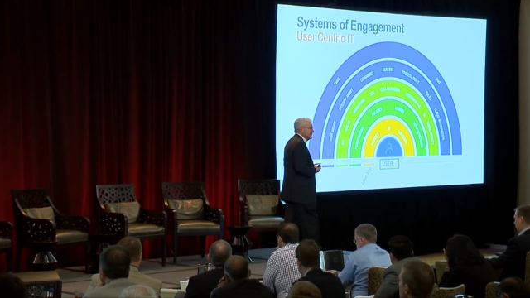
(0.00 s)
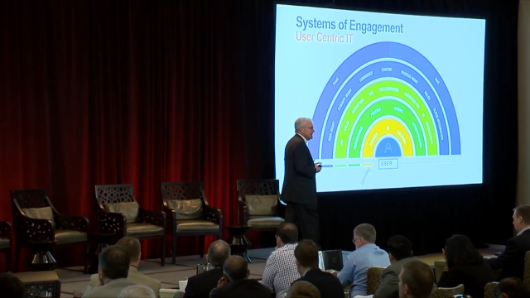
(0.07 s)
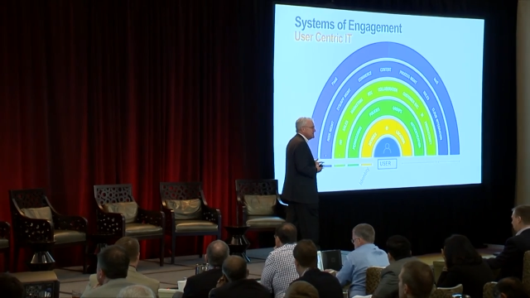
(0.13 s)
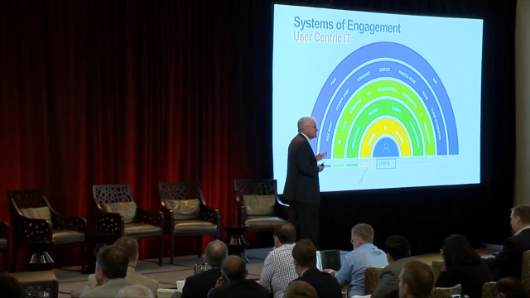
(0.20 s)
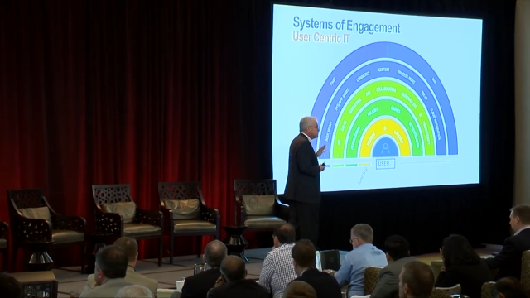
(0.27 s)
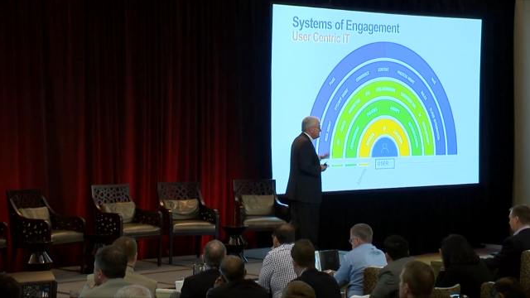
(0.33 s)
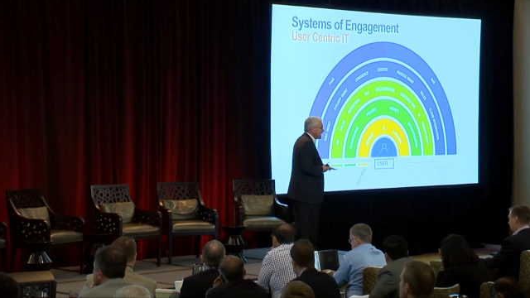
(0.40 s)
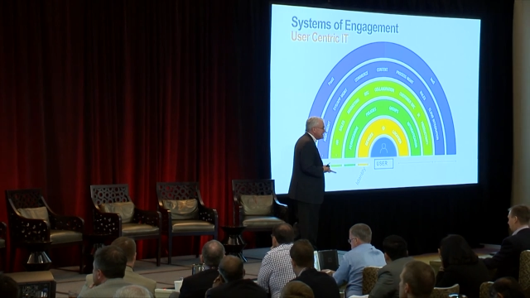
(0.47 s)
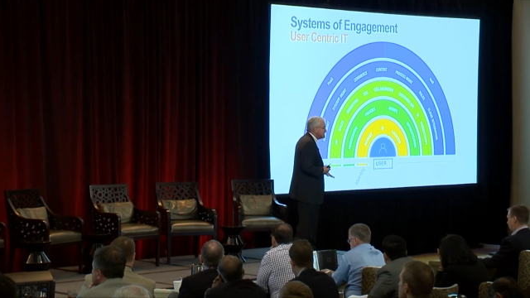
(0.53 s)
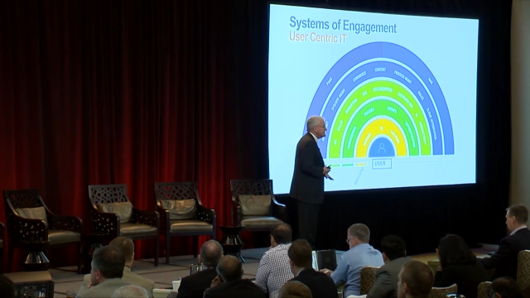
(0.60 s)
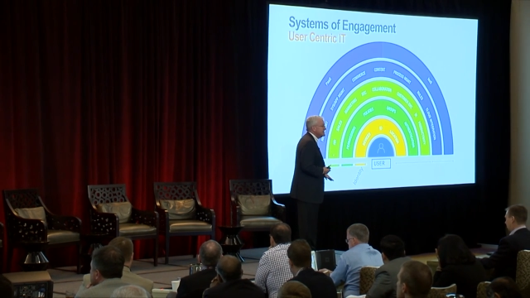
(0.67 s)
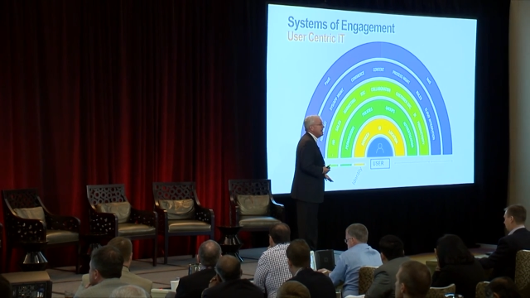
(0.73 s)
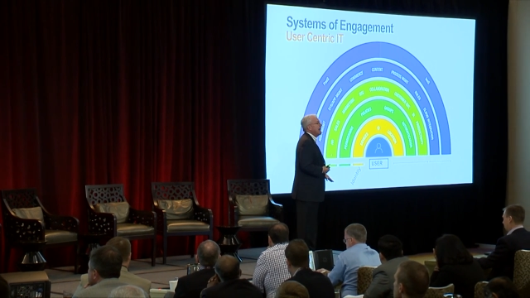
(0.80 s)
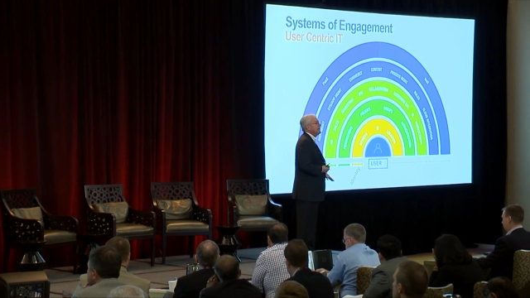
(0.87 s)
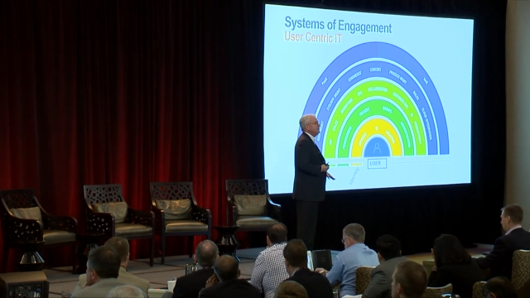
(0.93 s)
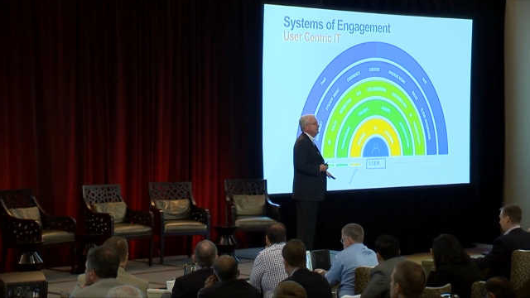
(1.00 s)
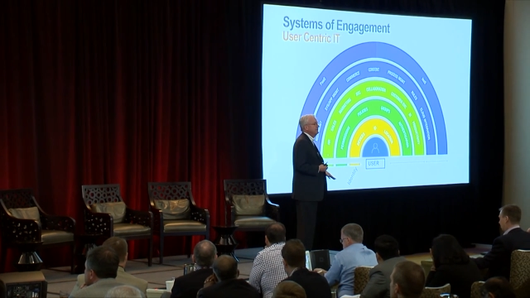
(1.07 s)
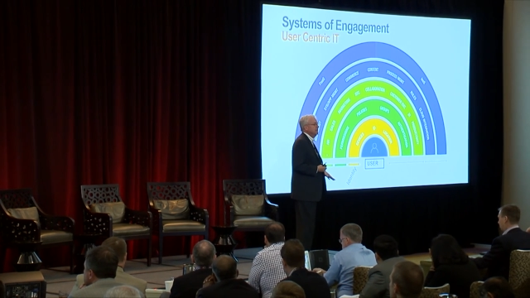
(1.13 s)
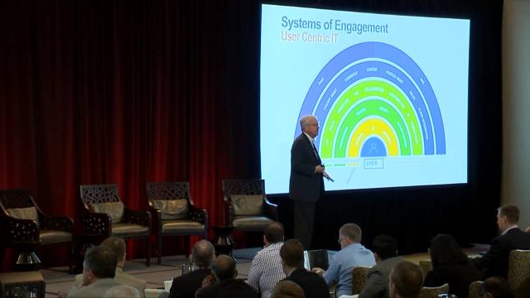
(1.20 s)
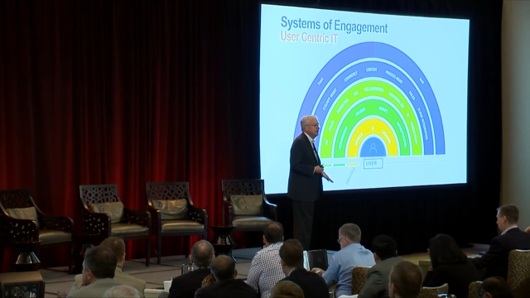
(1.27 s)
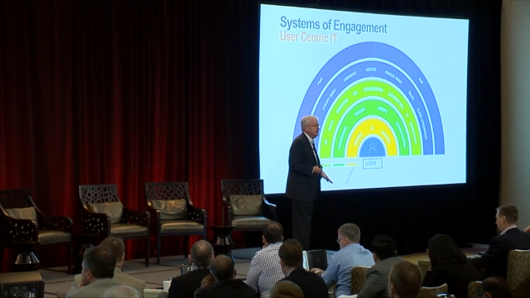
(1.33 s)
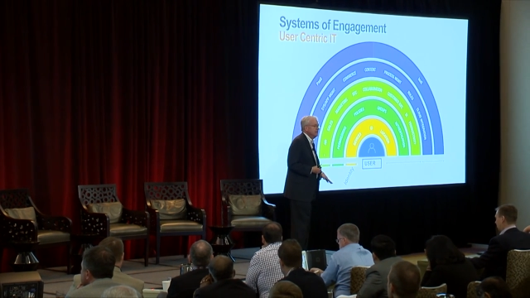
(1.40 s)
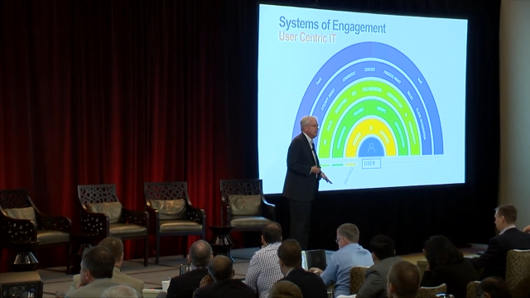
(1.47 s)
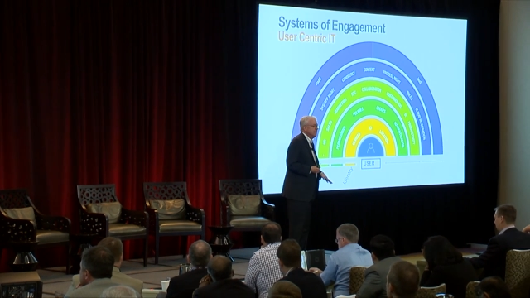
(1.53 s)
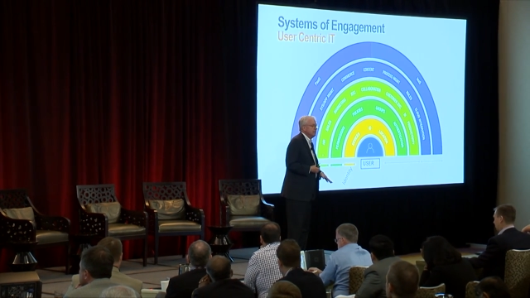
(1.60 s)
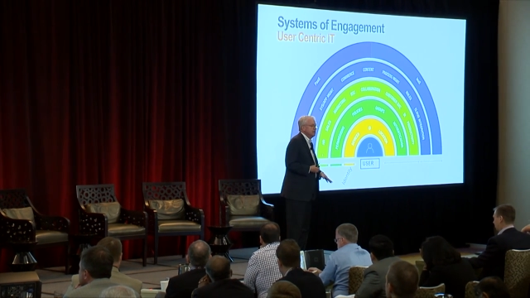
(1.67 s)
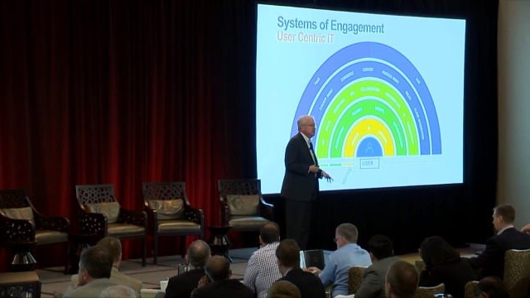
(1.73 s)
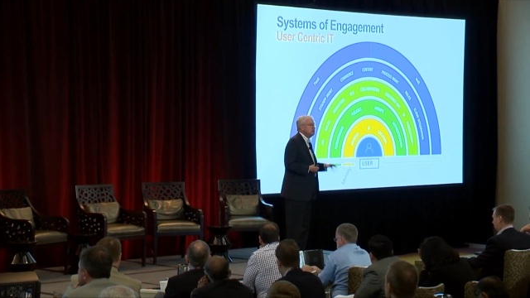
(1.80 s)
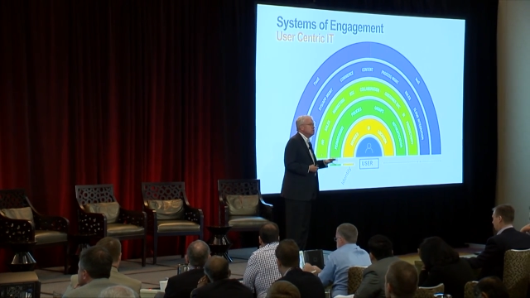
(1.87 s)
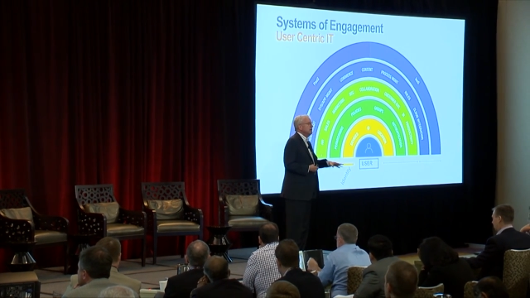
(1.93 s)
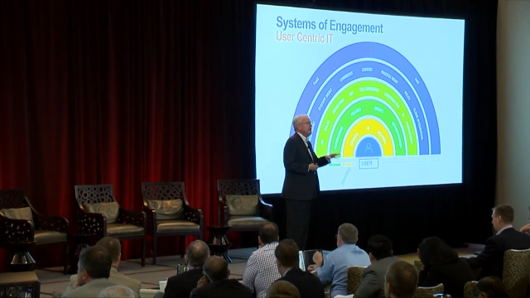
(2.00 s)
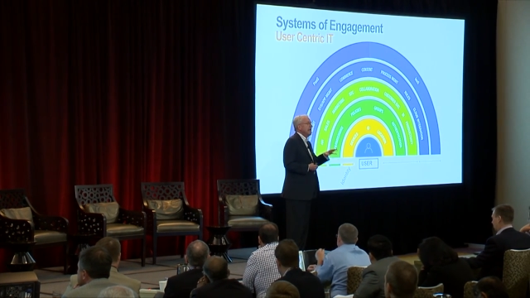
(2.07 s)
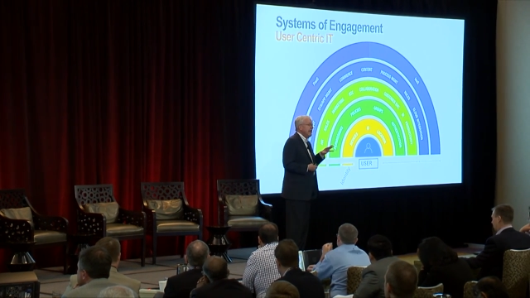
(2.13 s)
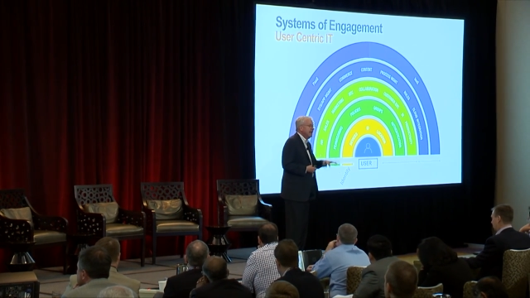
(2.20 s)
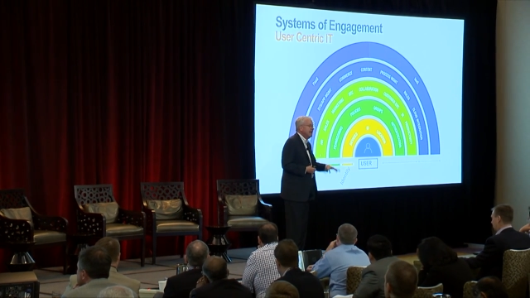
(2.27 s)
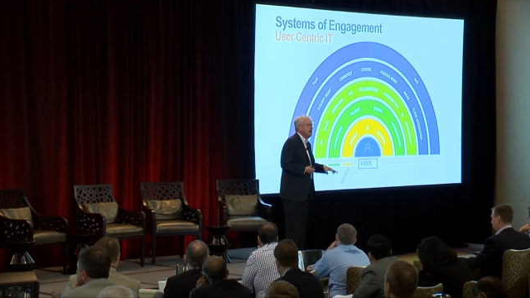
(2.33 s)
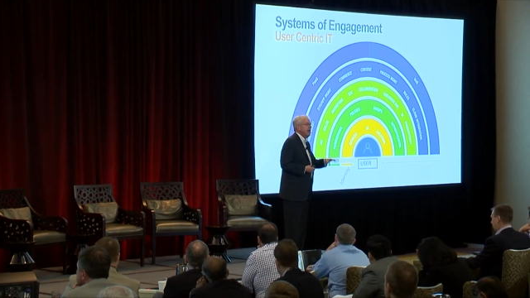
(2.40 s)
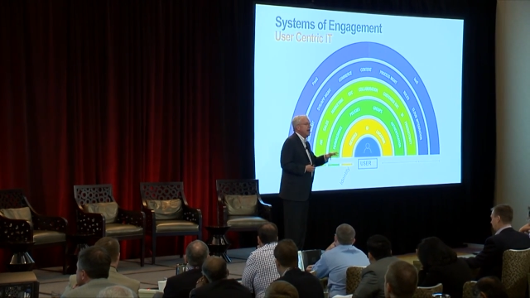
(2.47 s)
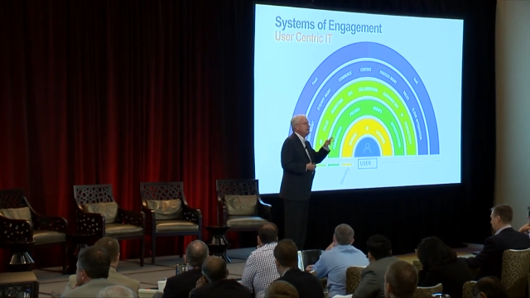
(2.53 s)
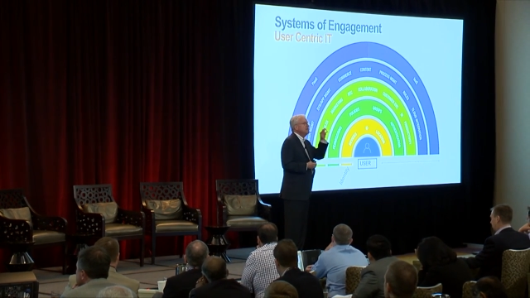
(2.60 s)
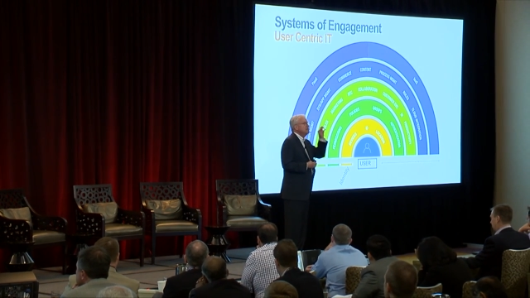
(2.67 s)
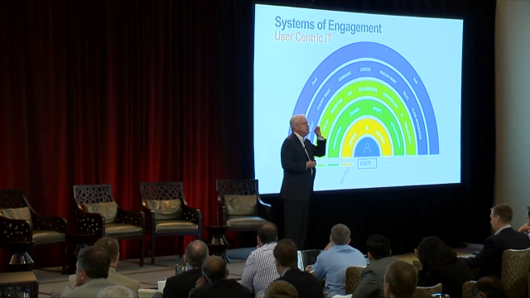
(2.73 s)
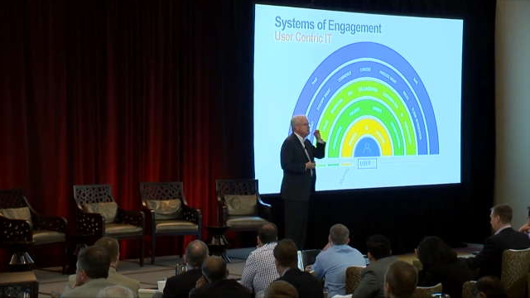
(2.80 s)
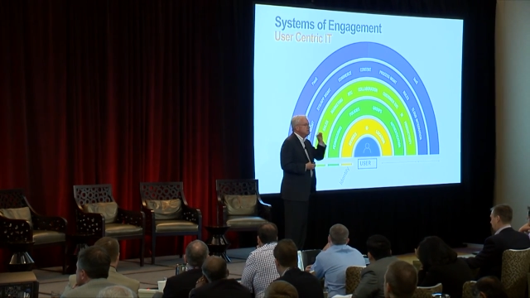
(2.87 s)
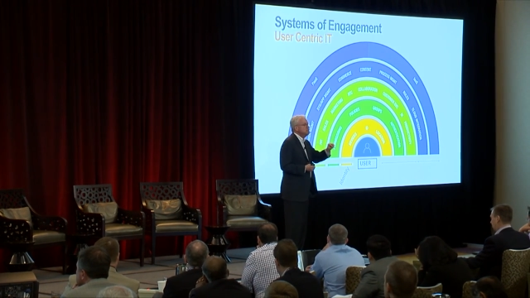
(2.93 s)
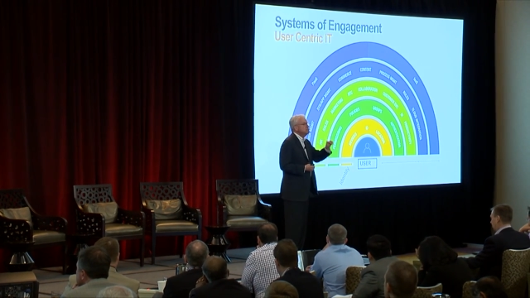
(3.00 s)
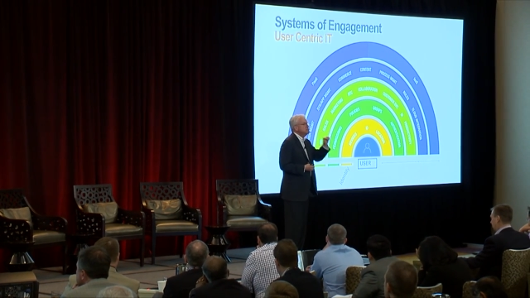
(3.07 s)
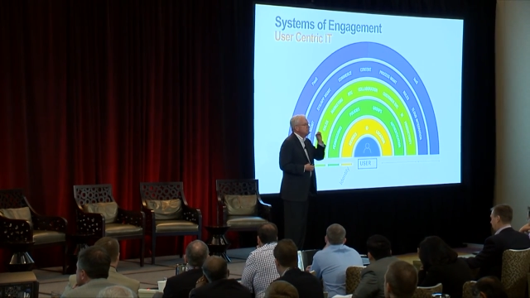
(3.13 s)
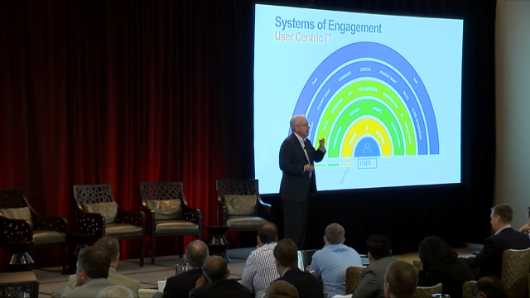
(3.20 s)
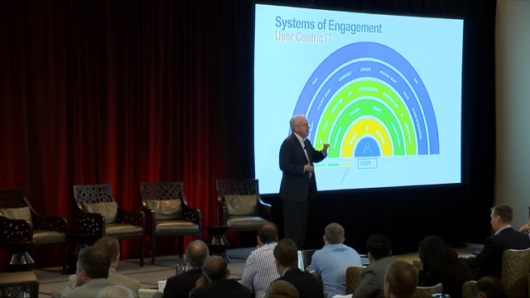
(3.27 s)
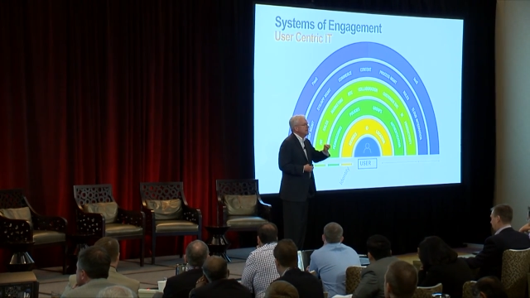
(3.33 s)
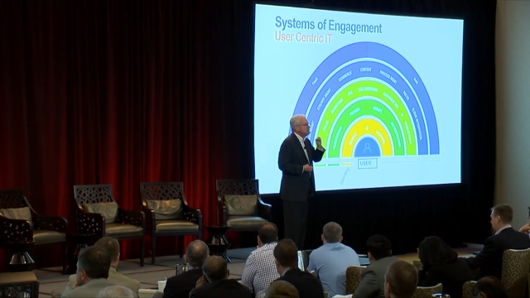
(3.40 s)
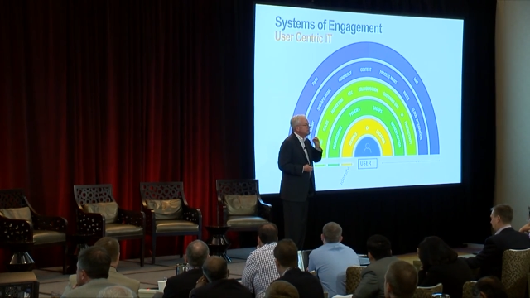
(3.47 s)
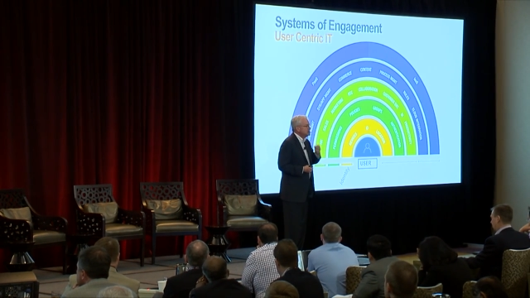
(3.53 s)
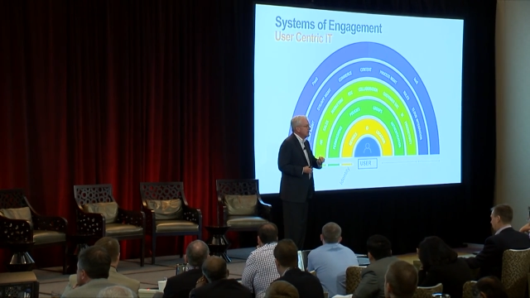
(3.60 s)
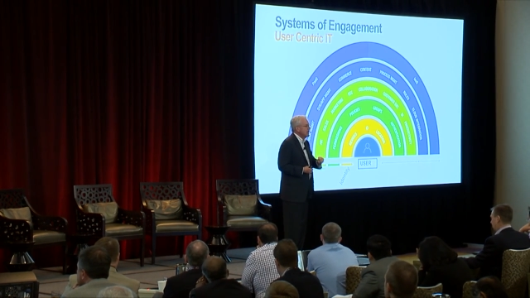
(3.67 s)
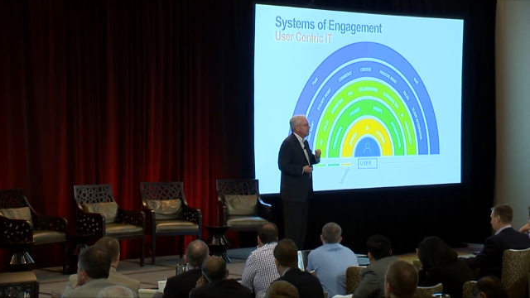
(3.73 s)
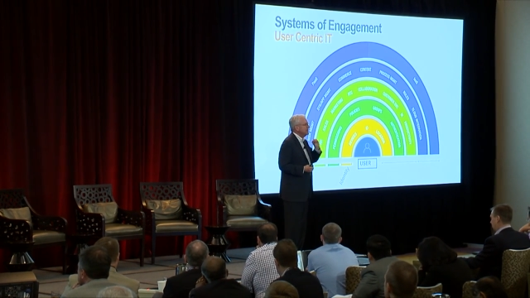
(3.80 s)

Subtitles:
(no speaker visible)